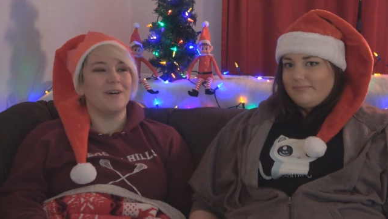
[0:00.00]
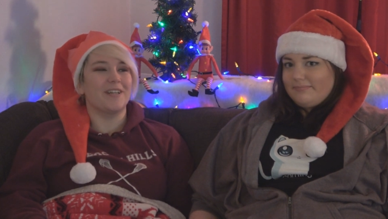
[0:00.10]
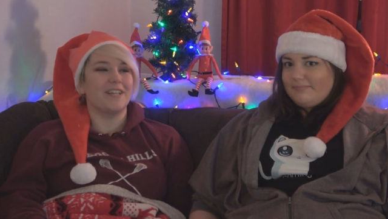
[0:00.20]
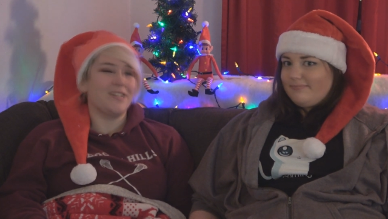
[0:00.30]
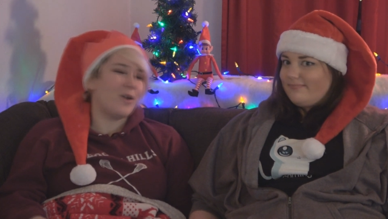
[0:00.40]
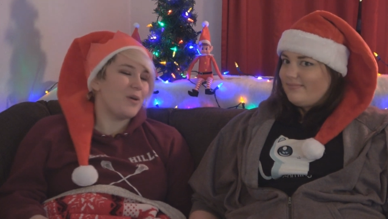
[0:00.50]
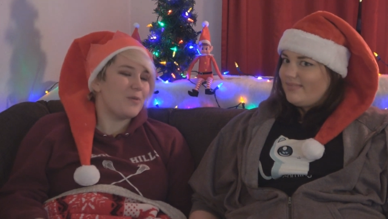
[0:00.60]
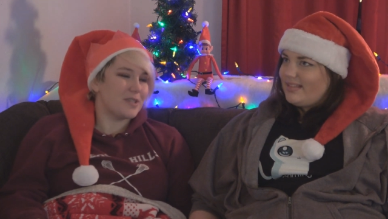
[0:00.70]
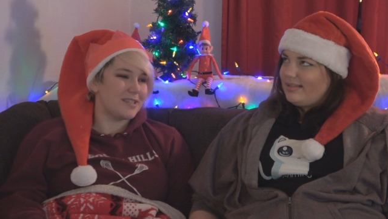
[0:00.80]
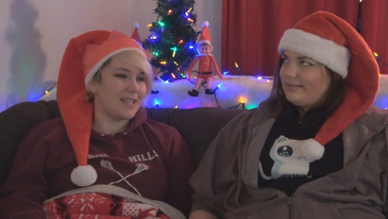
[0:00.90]
Speaker 1: but uh, no, it
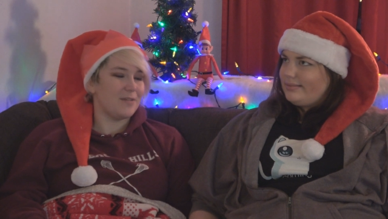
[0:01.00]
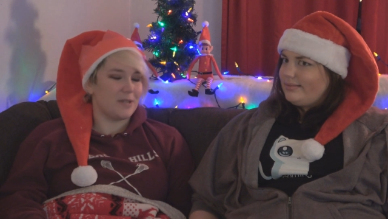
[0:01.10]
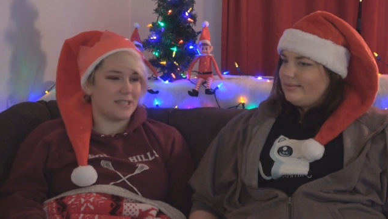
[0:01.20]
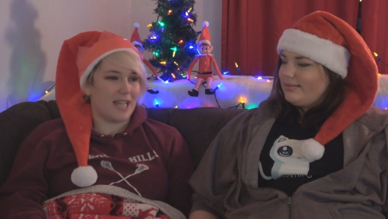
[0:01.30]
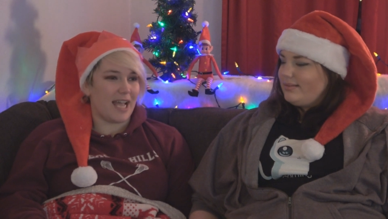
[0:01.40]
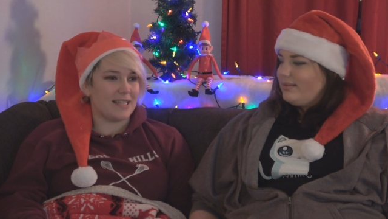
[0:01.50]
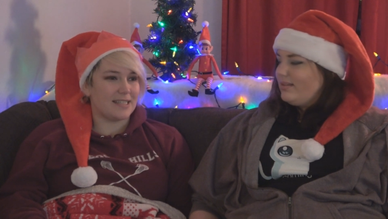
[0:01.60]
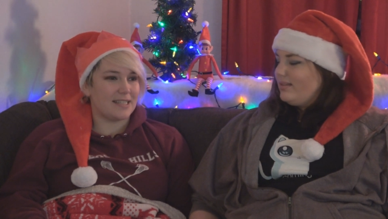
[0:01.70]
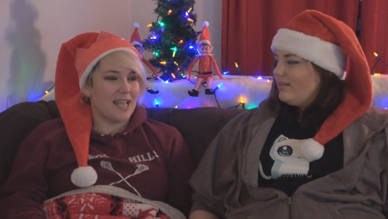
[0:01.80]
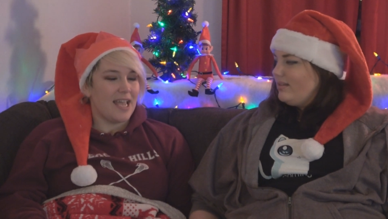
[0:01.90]
was it was
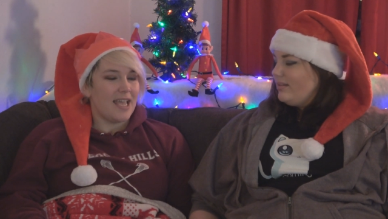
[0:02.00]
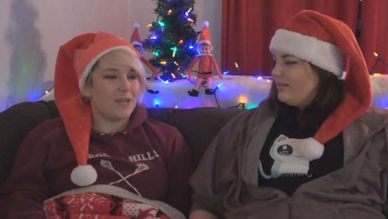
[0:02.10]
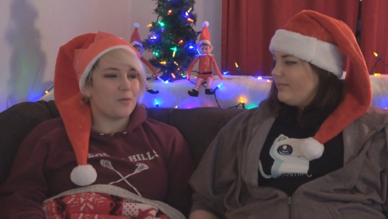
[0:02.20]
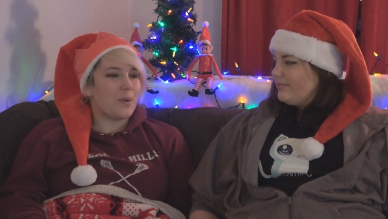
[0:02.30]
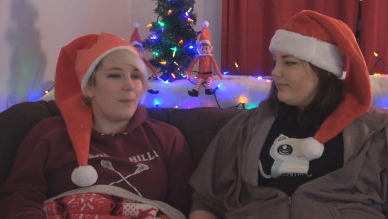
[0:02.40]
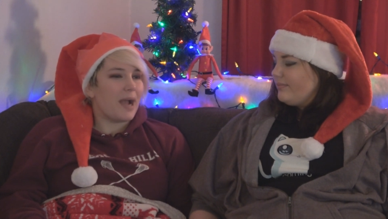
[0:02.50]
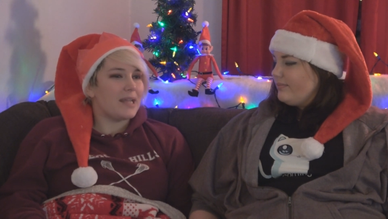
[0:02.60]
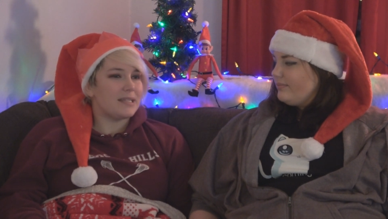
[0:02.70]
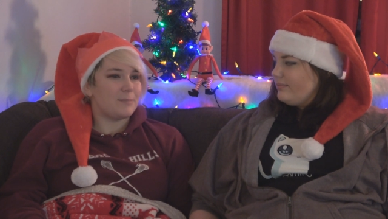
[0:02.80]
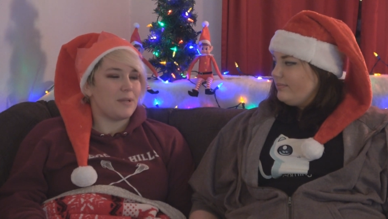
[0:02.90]
nice. It
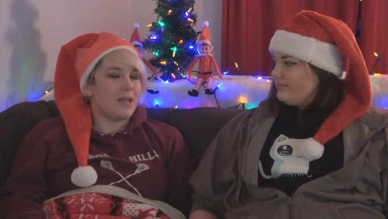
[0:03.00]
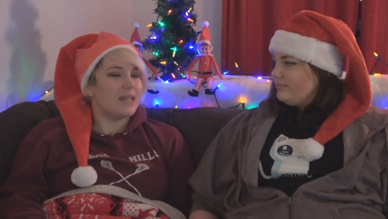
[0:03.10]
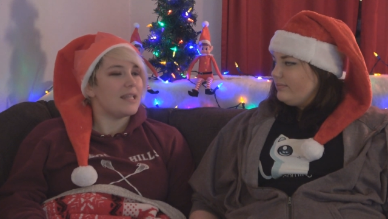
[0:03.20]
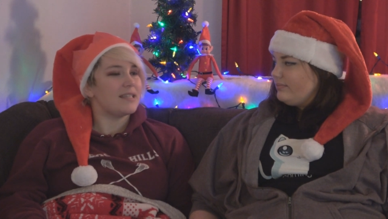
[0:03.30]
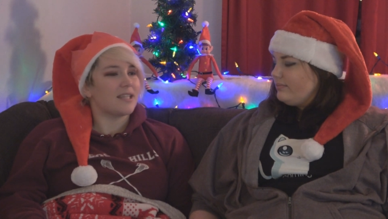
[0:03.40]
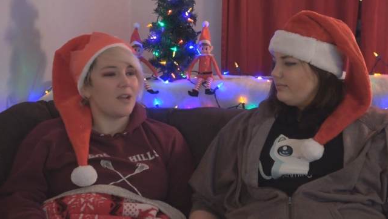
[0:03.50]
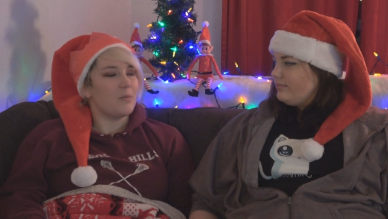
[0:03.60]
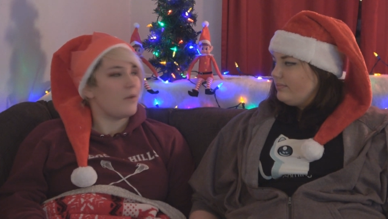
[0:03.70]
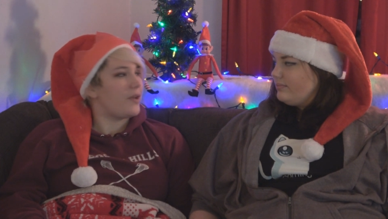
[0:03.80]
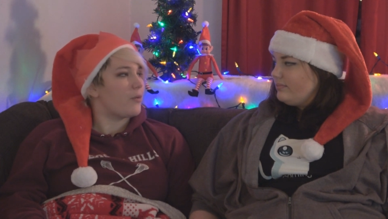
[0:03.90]
reminds pe. It, it's the kind
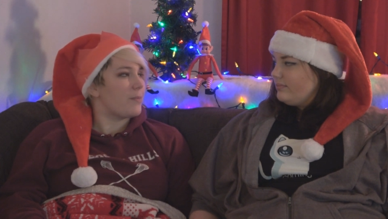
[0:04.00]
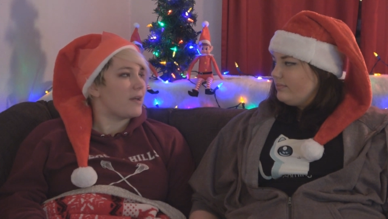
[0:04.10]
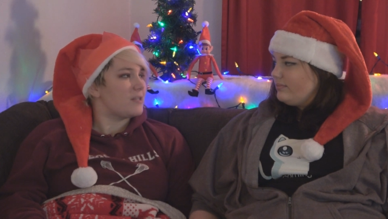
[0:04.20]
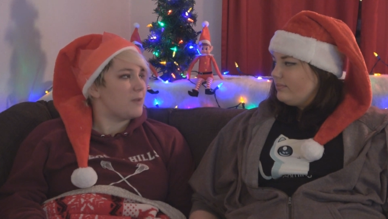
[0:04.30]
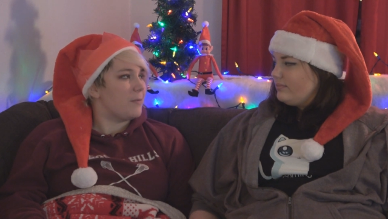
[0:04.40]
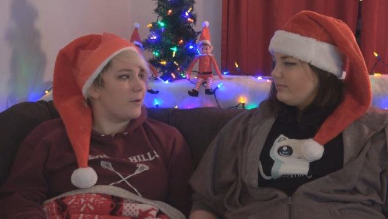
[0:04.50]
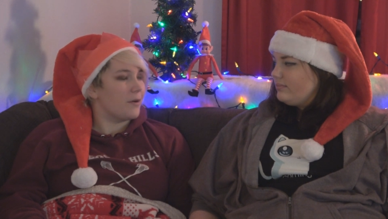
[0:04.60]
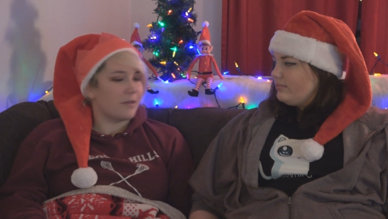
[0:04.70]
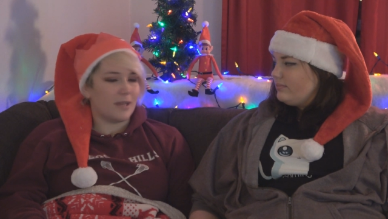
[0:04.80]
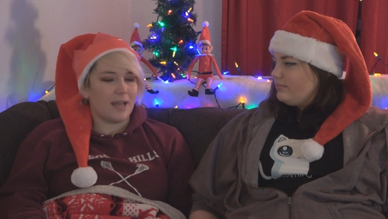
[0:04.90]
of movie that reminds
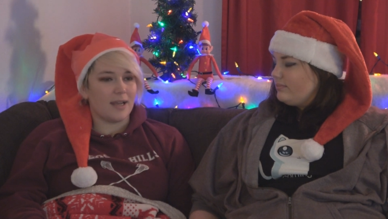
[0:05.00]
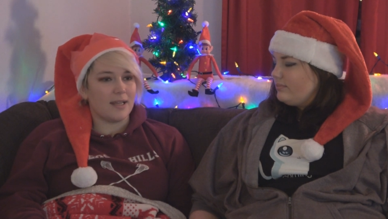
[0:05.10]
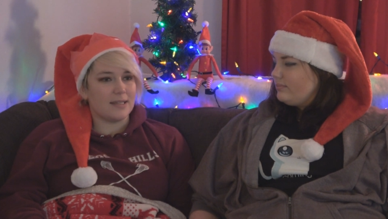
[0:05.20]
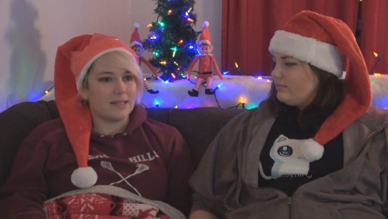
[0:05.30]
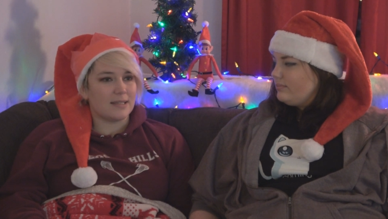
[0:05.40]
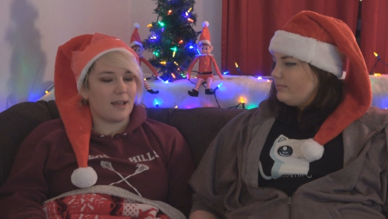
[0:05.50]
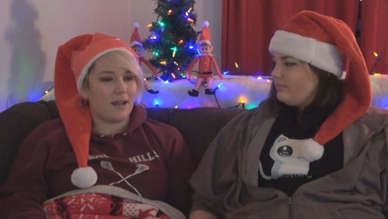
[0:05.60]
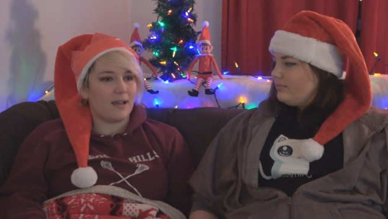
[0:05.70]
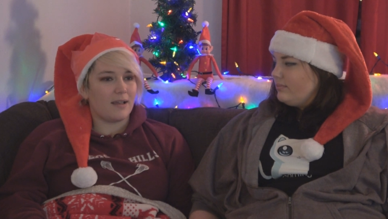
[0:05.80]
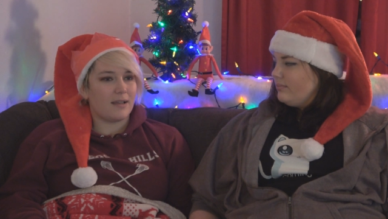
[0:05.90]
people that it's
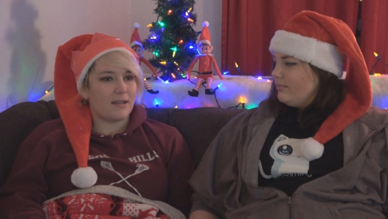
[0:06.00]
uh,